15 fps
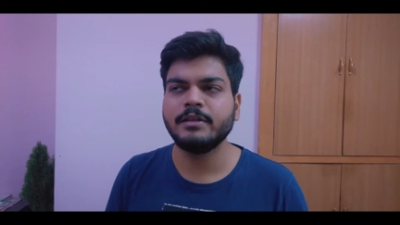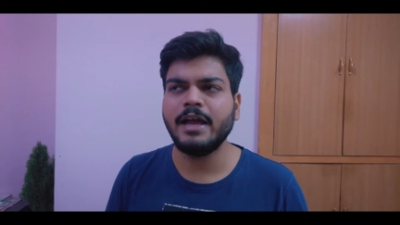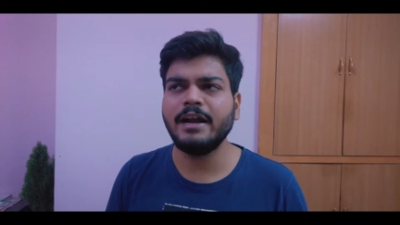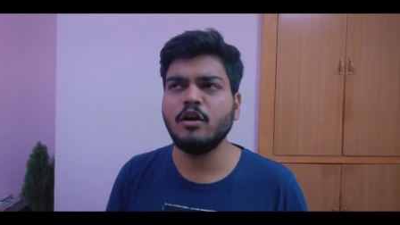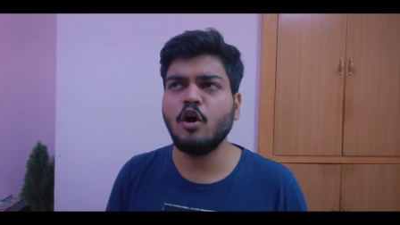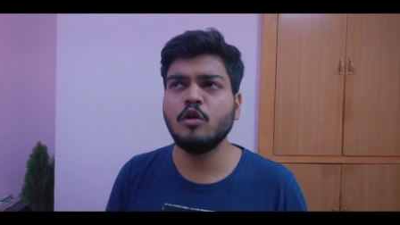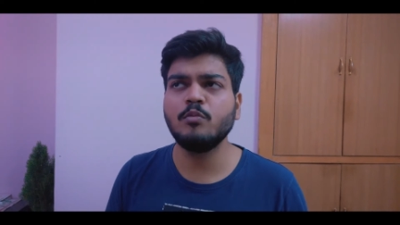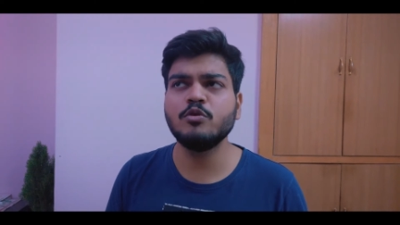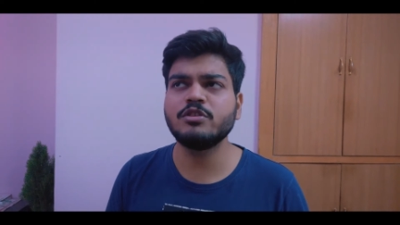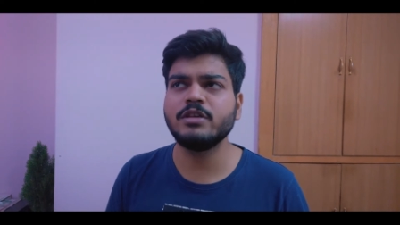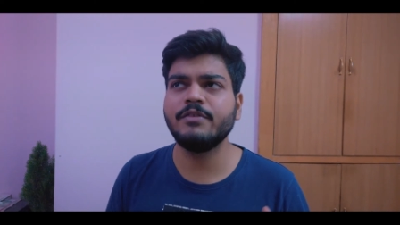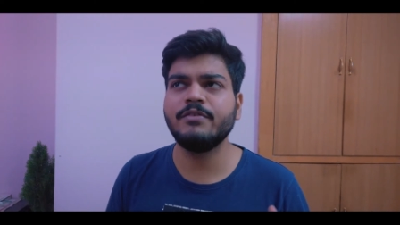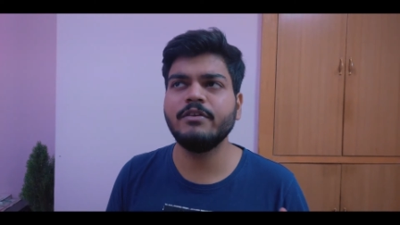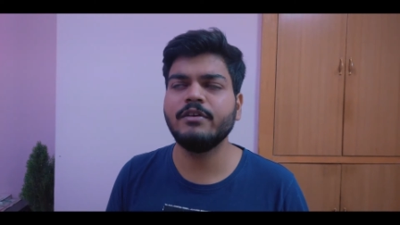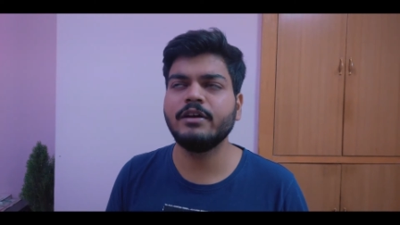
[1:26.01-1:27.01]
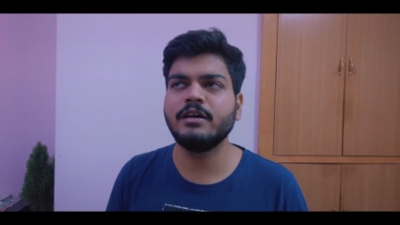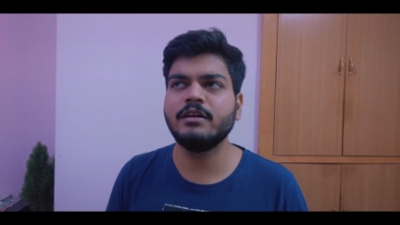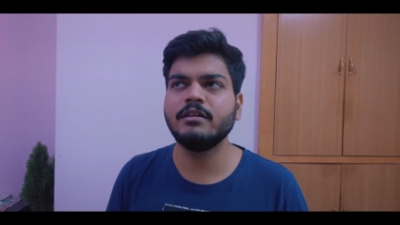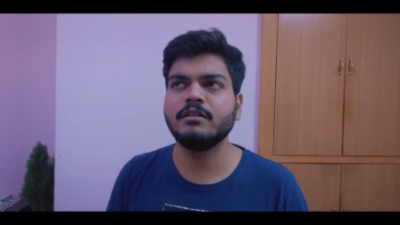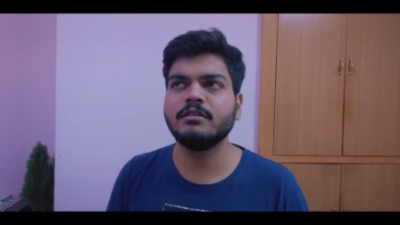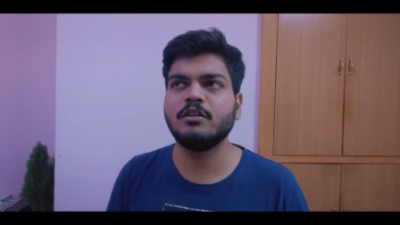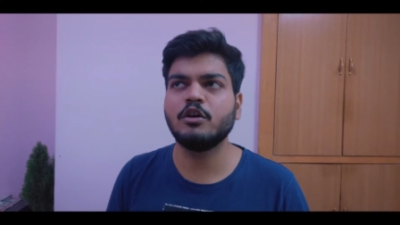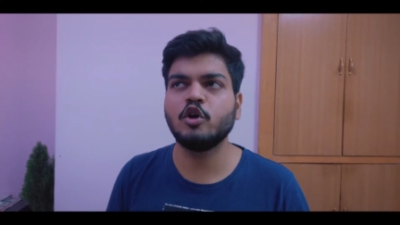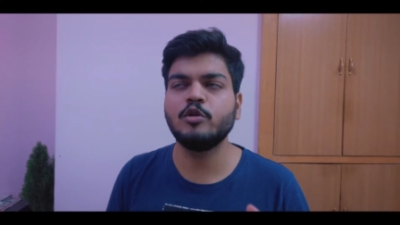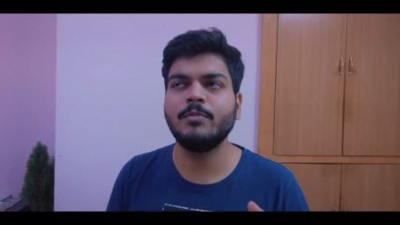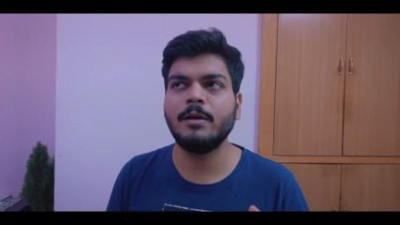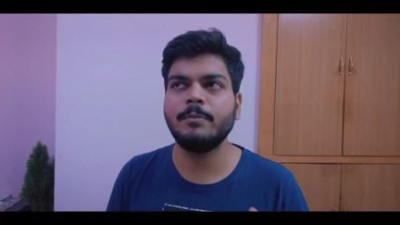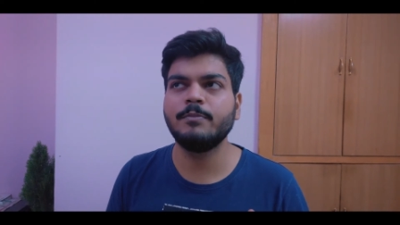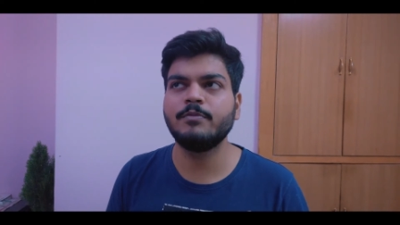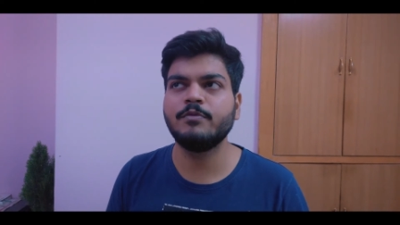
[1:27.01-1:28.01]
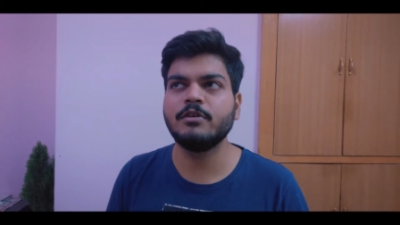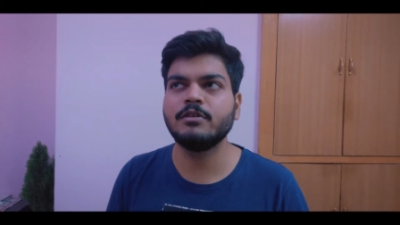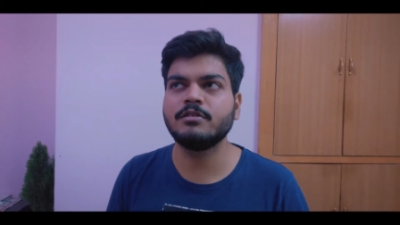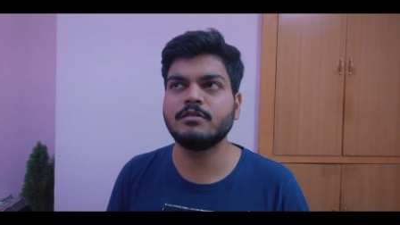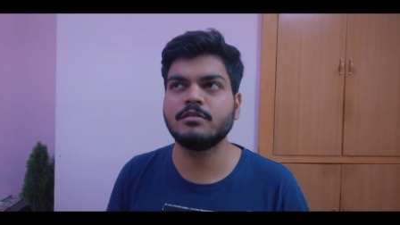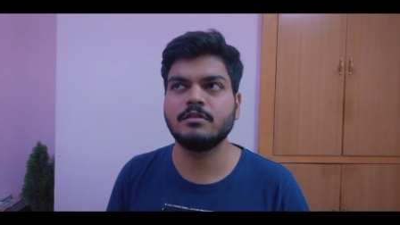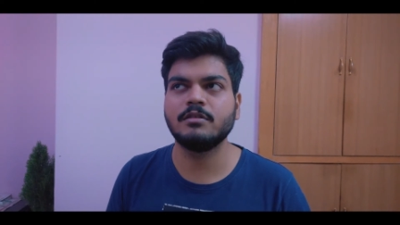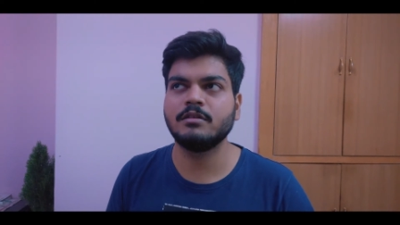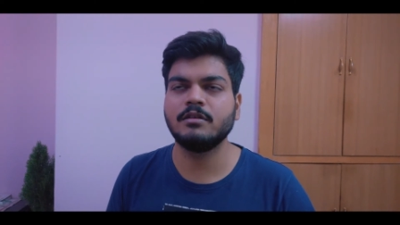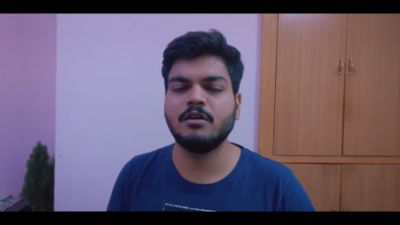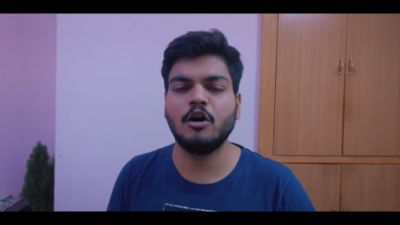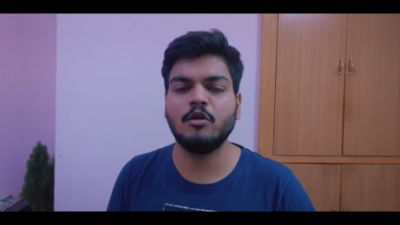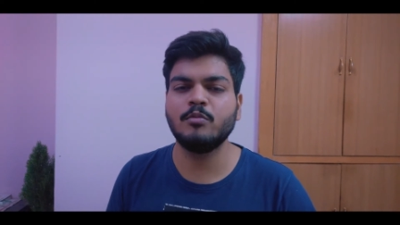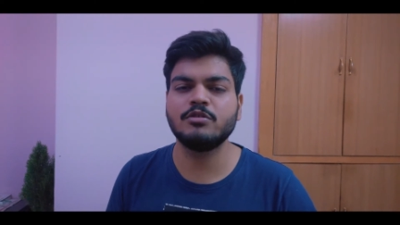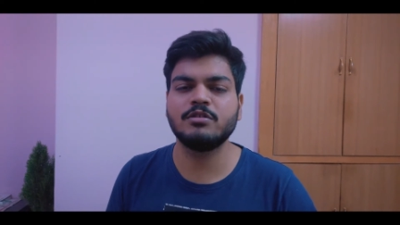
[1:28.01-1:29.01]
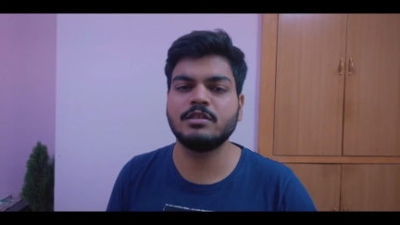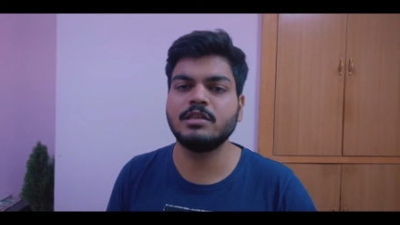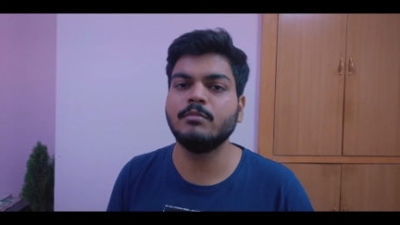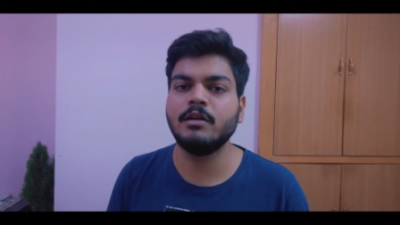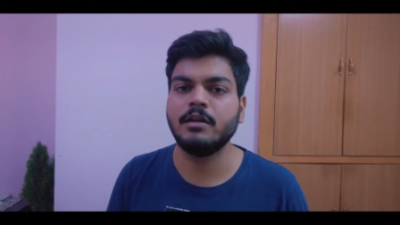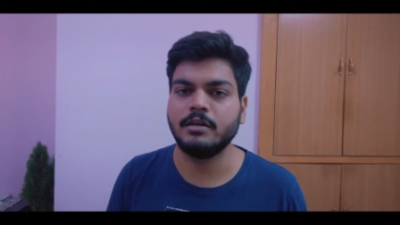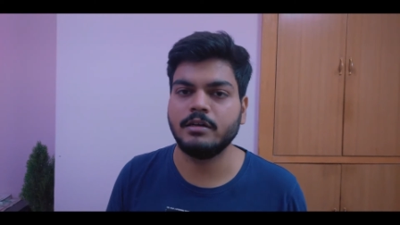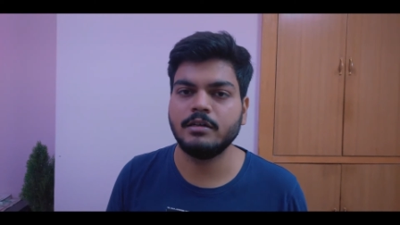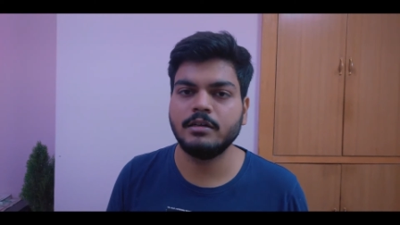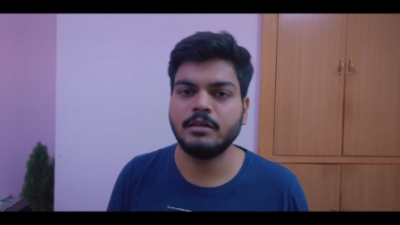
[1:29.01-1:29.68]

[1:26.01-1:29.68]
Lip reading: and almost everywhere the roadmap was almost similar.